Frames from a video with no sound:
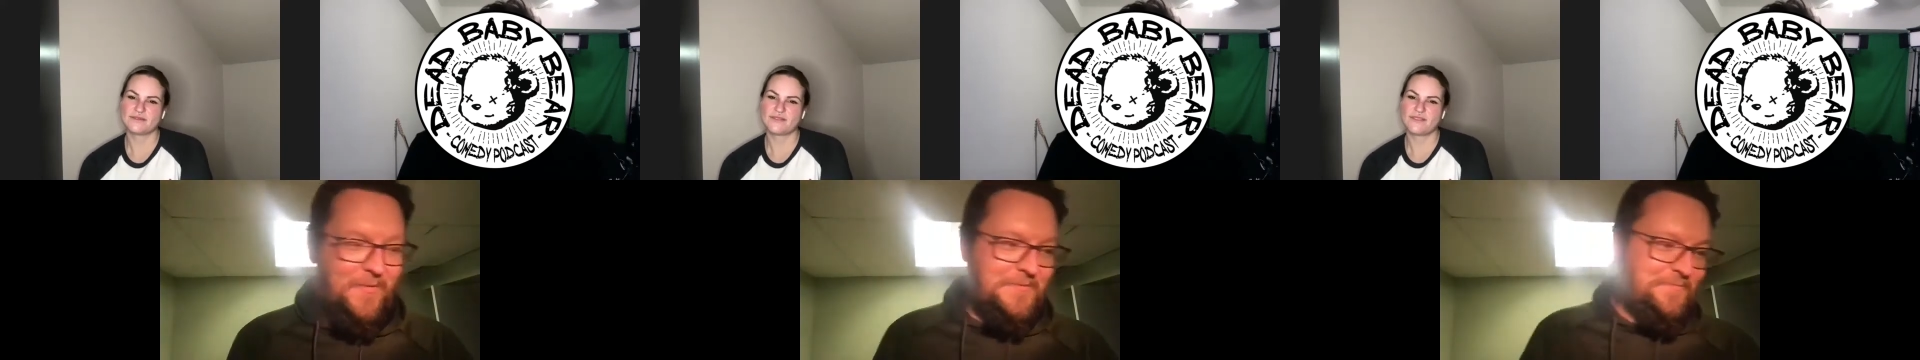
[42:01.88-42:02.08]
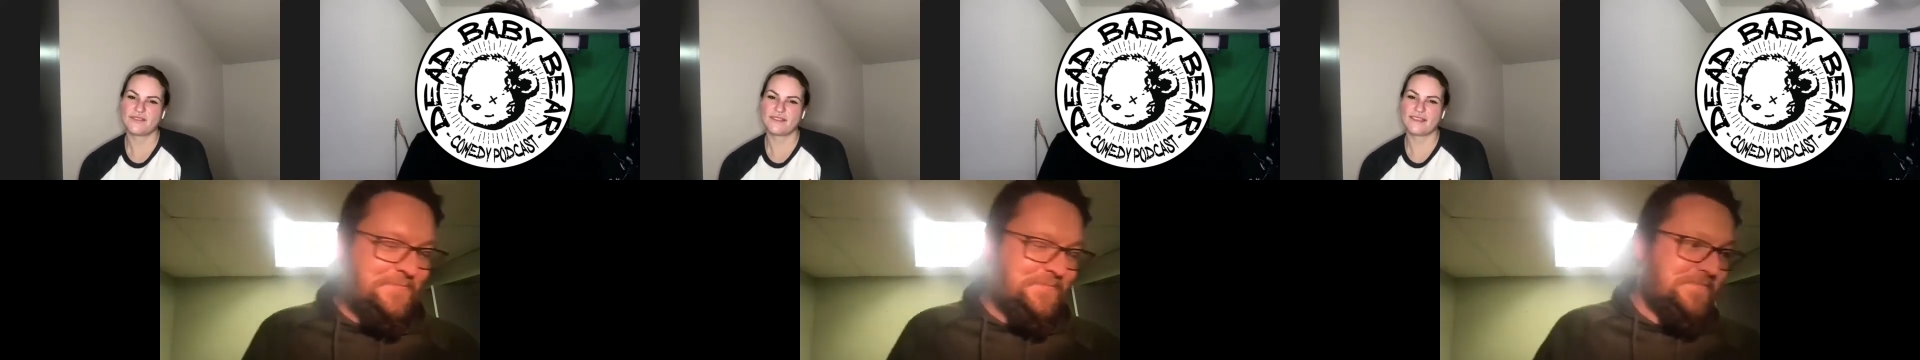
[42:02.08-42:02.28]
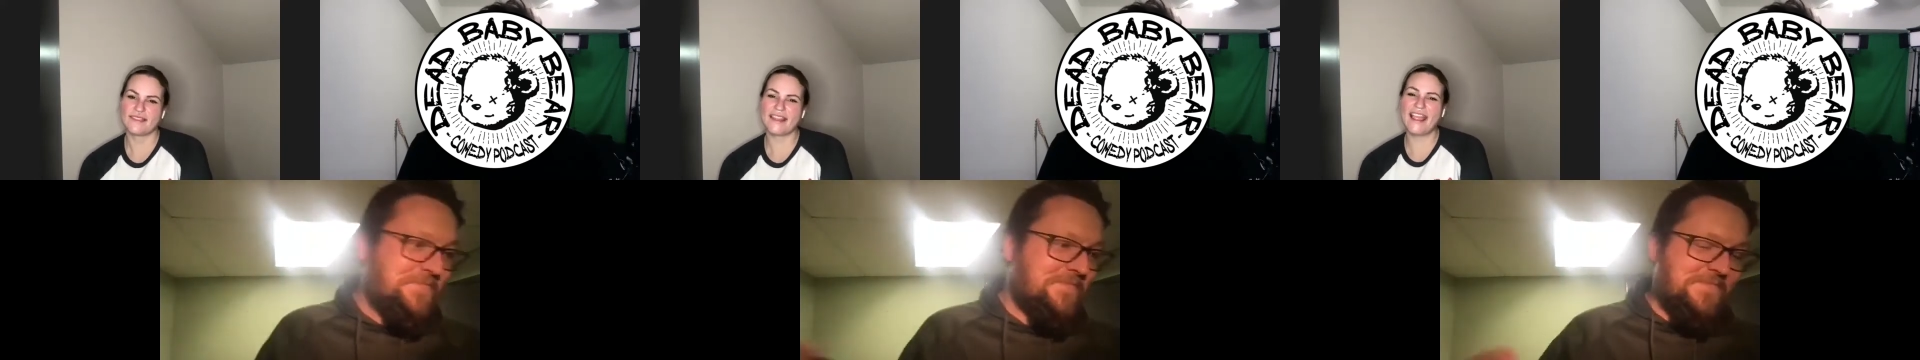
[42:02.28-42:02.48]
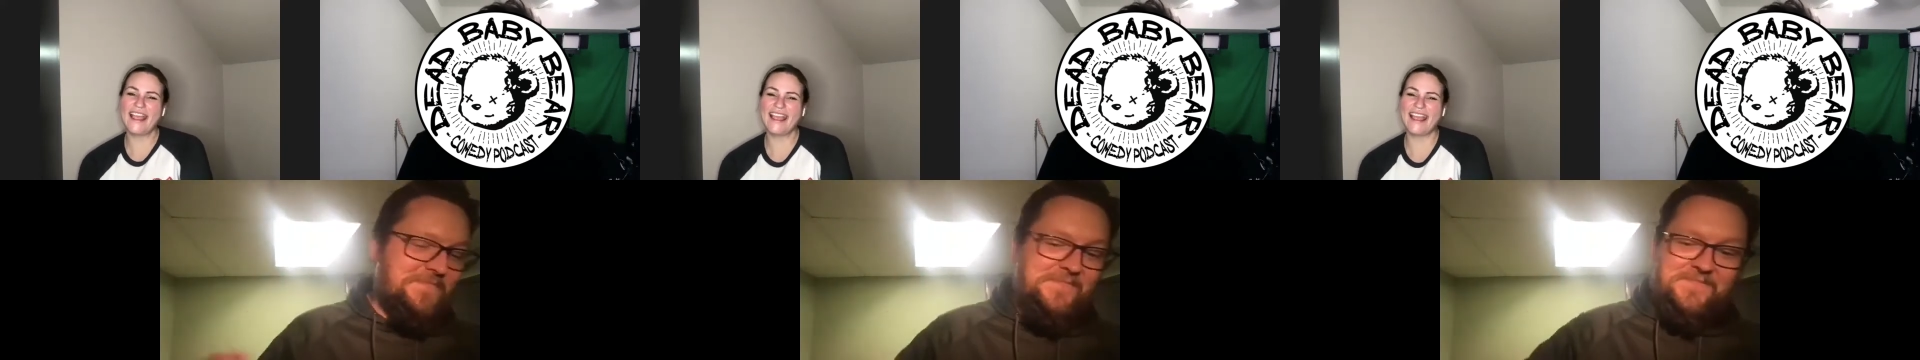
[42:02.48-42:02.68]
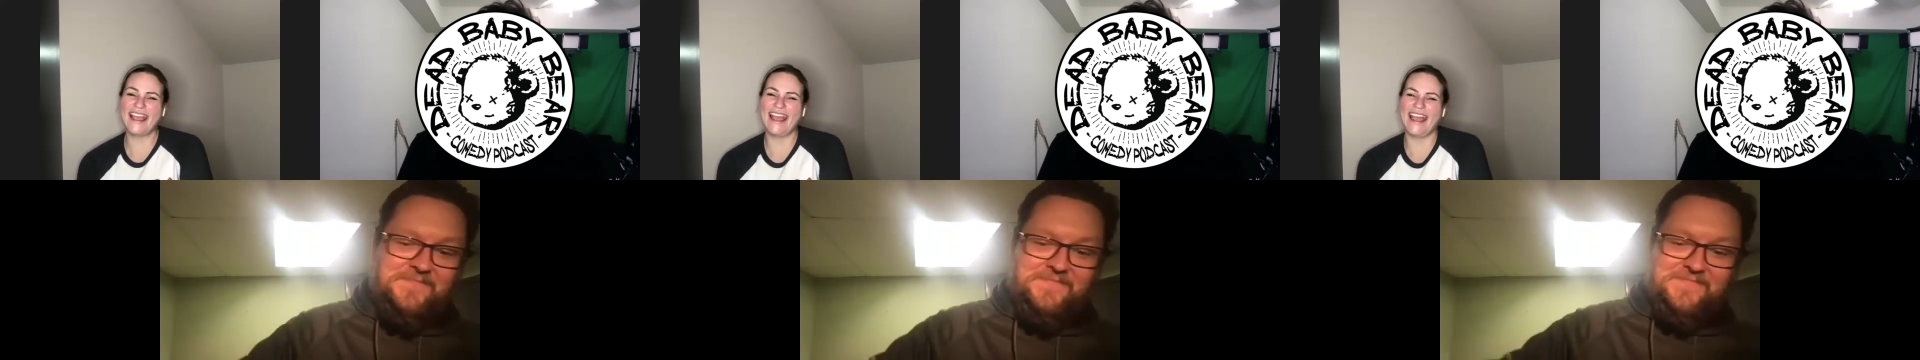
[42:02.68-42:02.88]

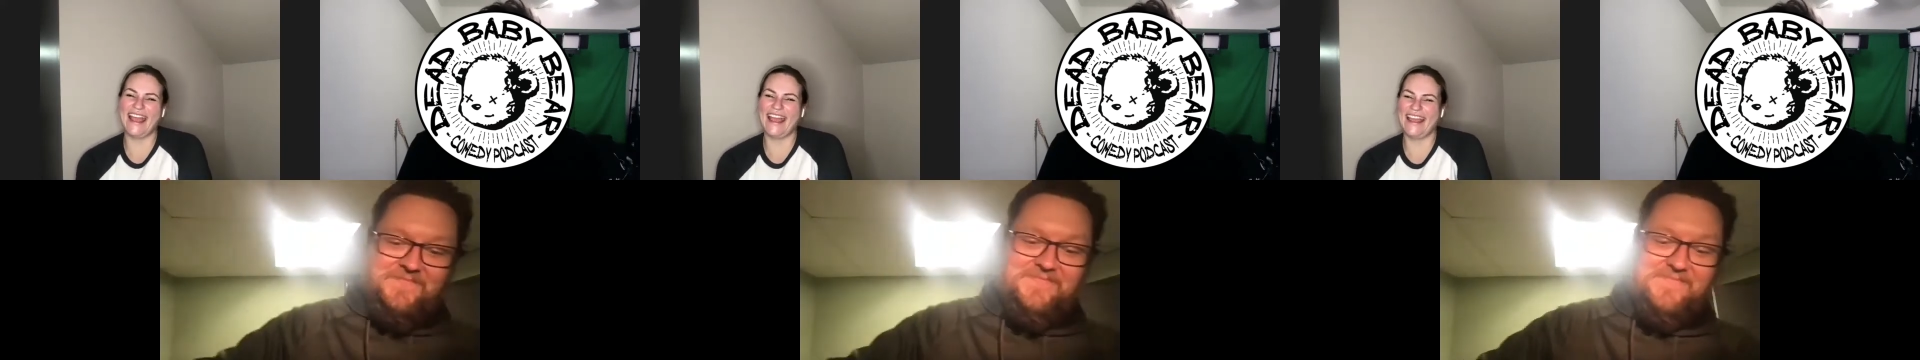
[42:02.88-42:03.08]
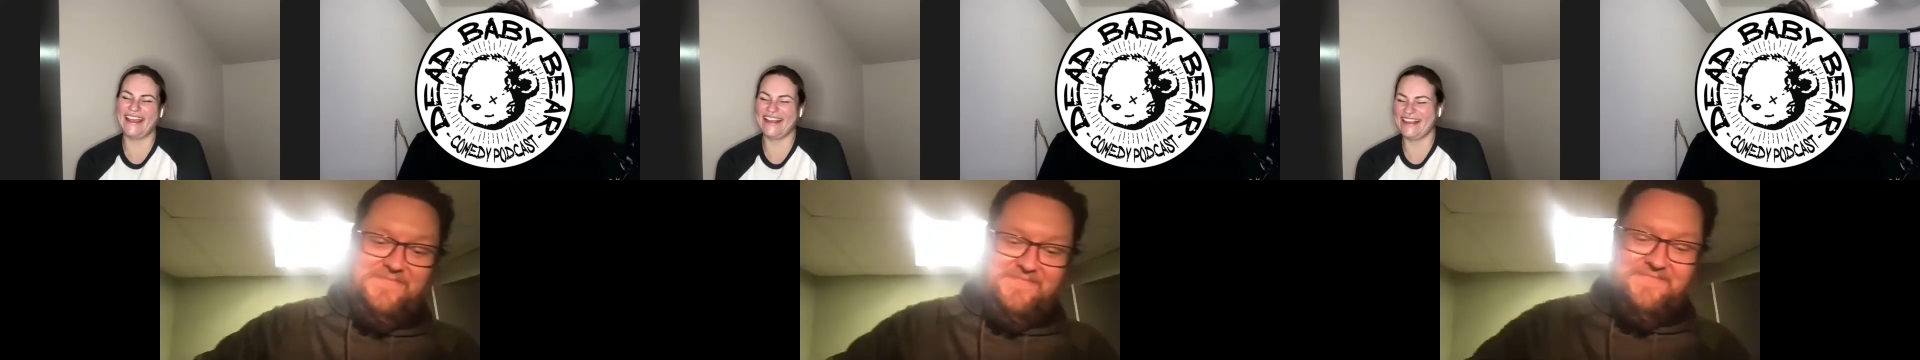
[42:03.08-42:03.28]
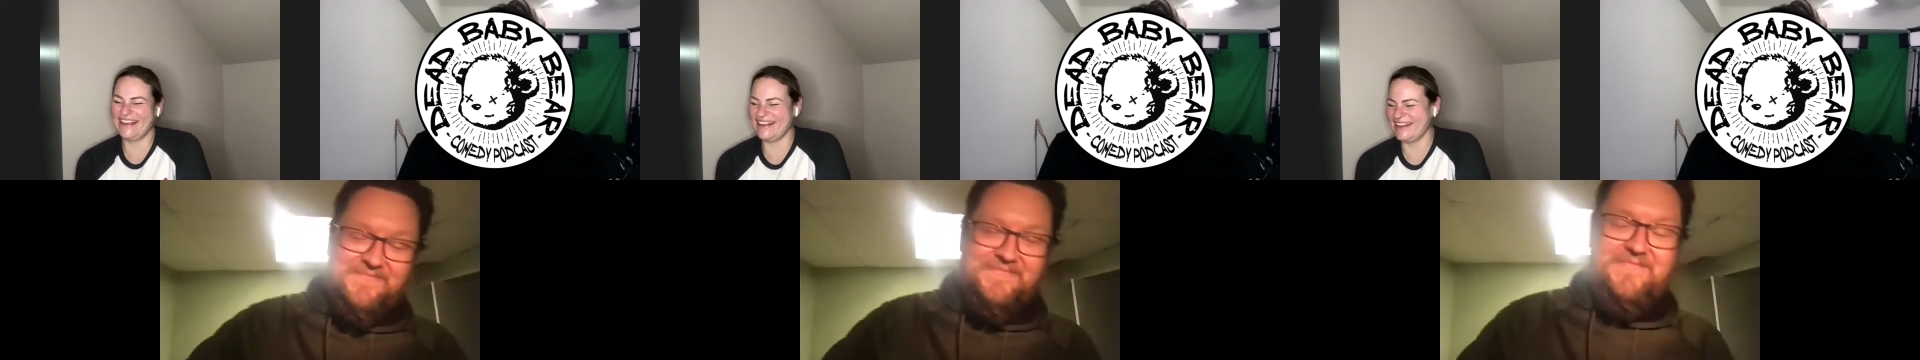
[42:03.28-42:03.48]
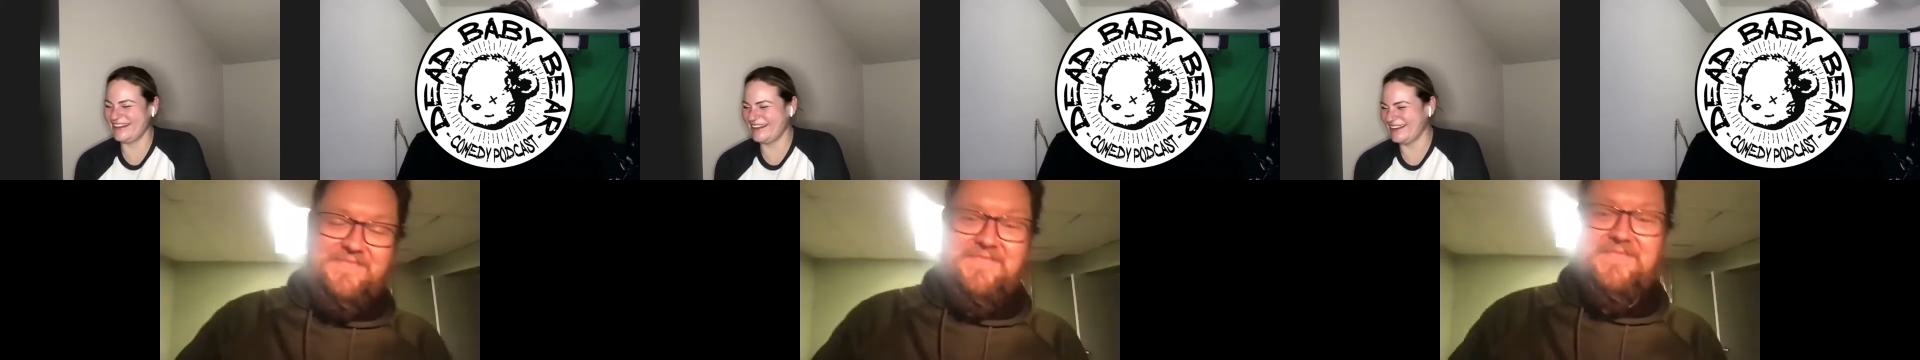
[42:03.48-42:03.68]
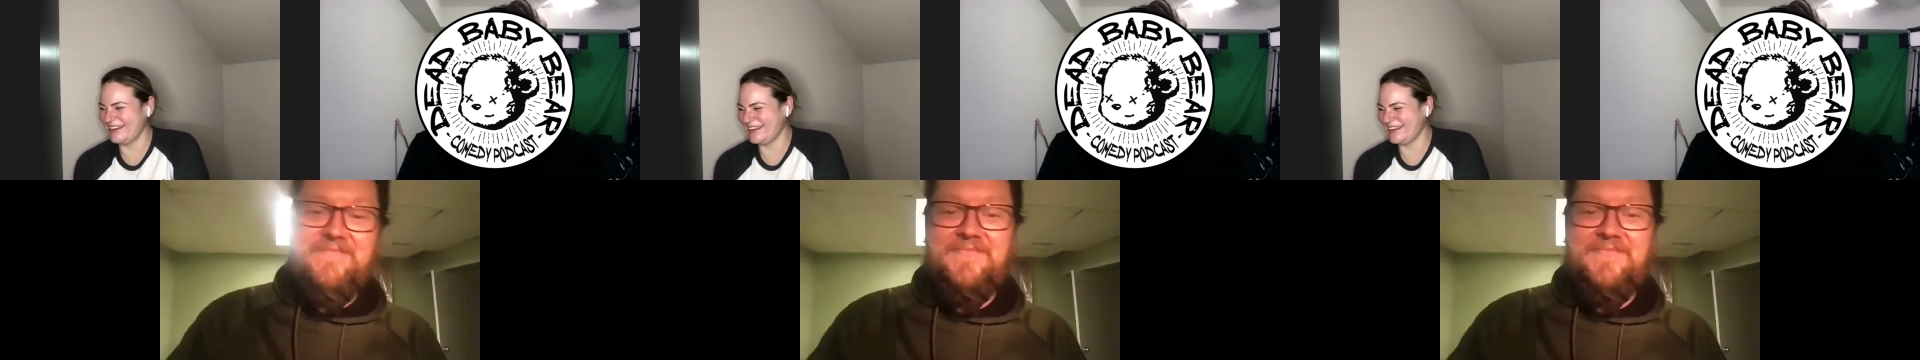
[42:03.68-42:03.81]
(silence)